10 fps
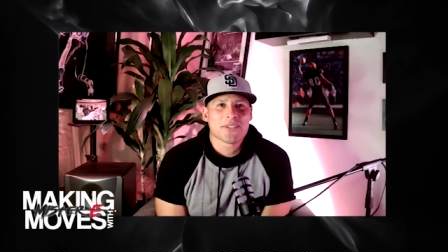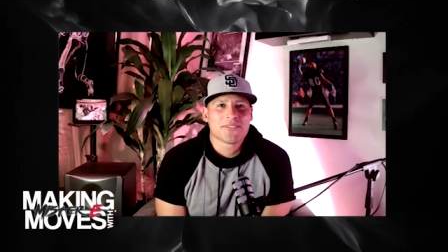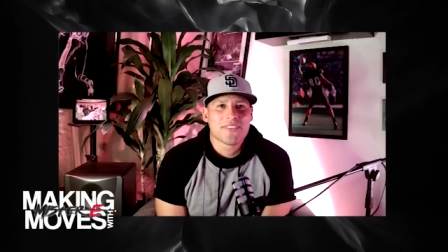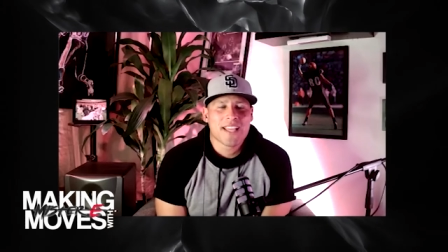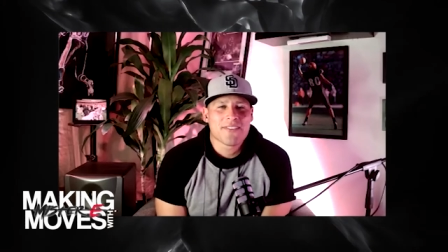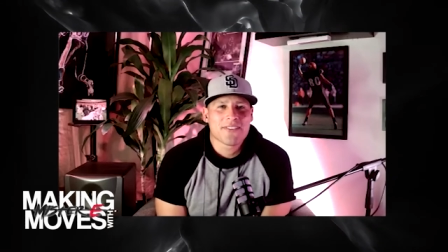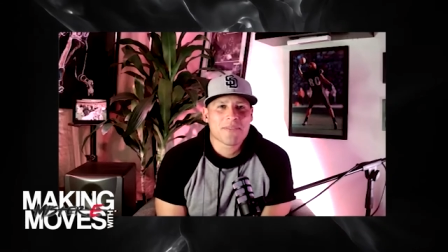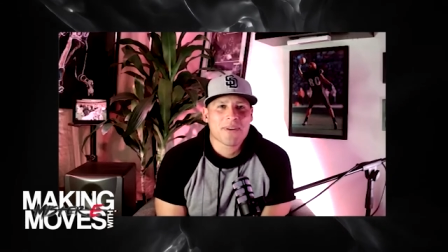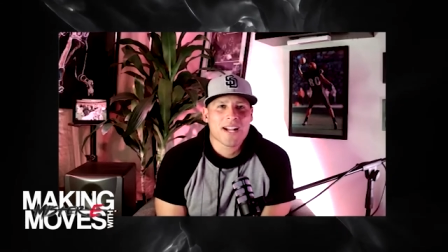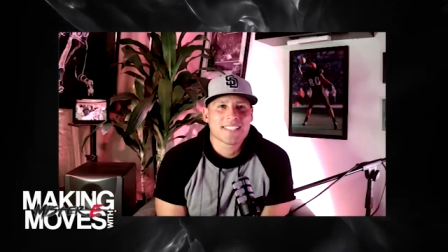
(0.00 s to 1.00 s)
most
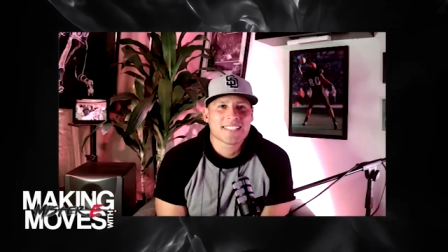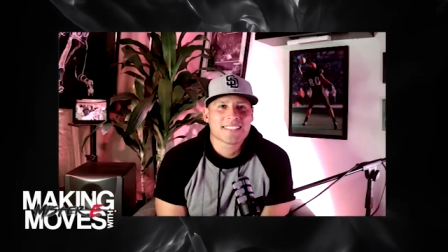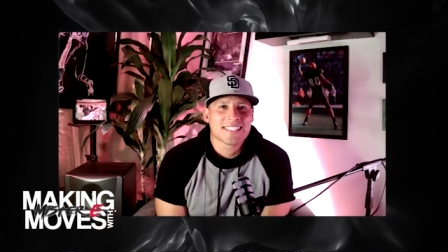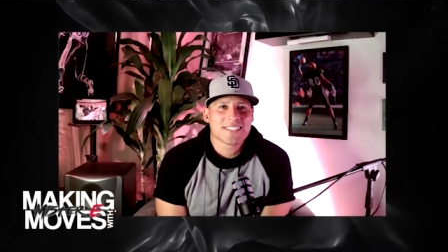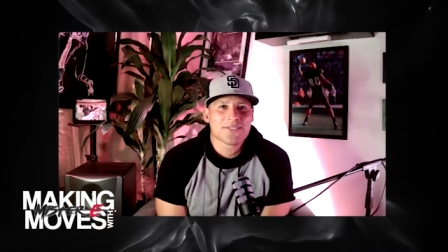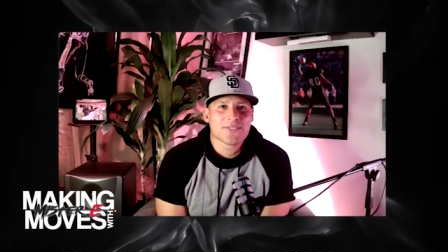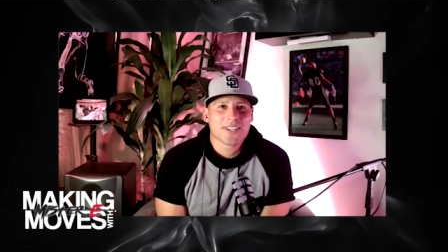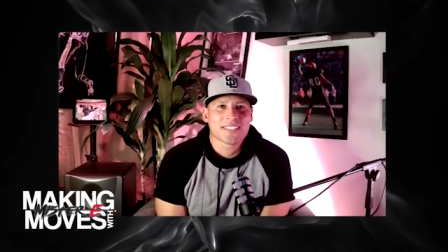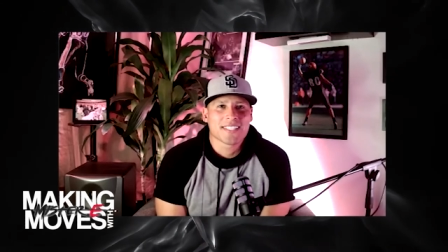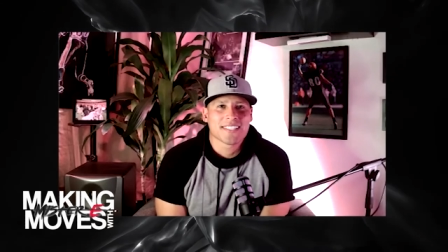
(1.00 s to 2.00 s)
favorite projects that you've
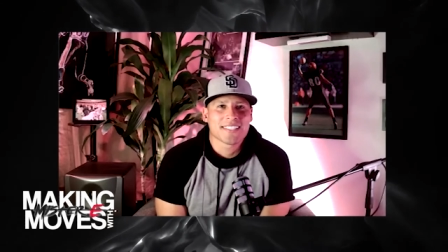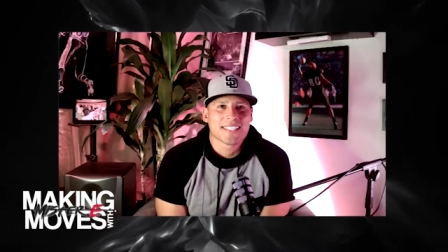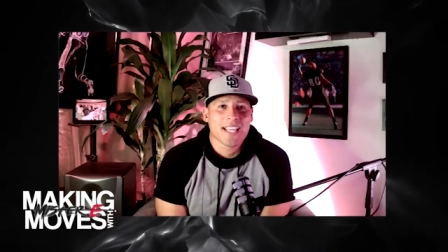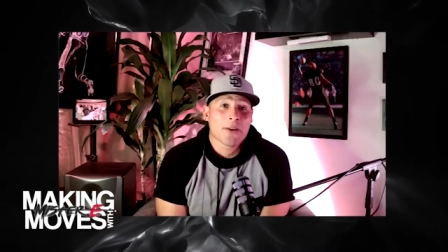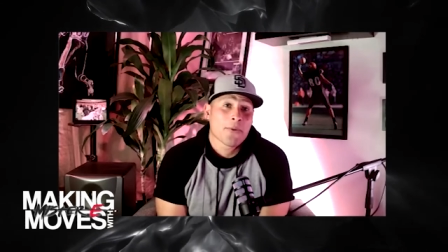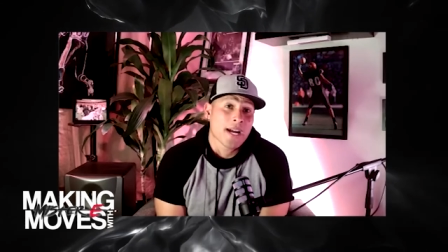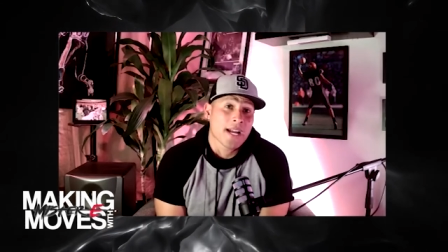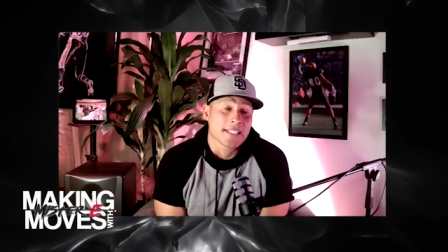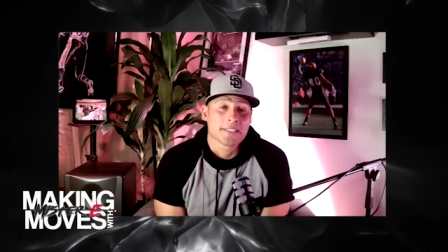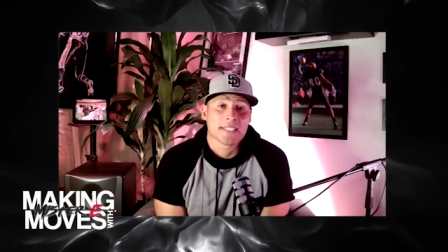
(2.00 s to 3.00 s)
worked on and
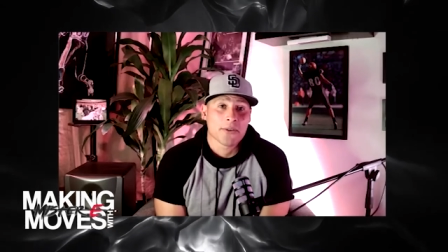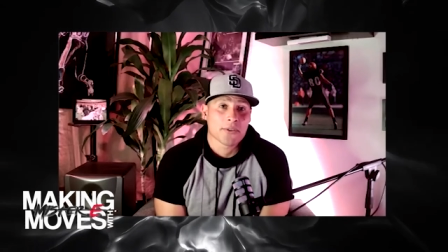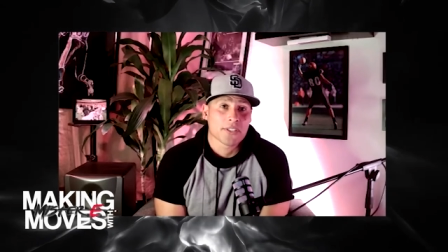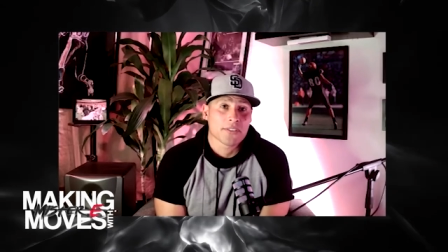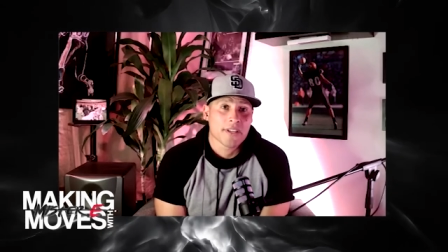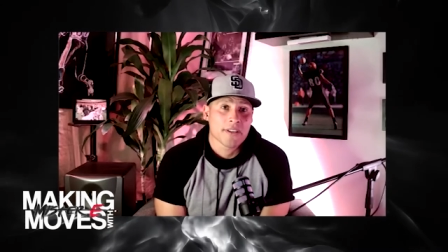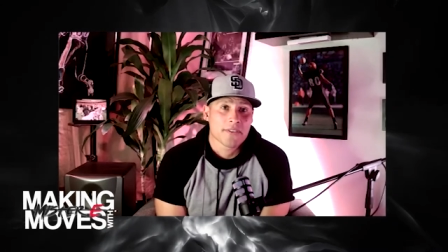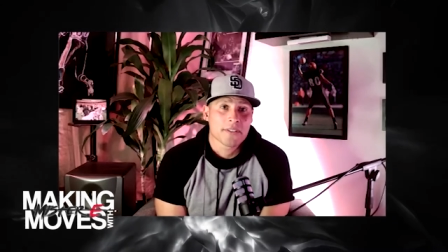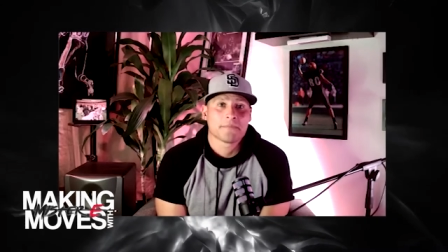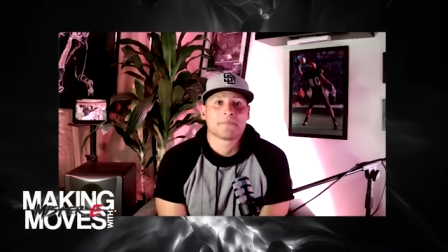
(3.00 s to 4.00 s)
why they were your favorite.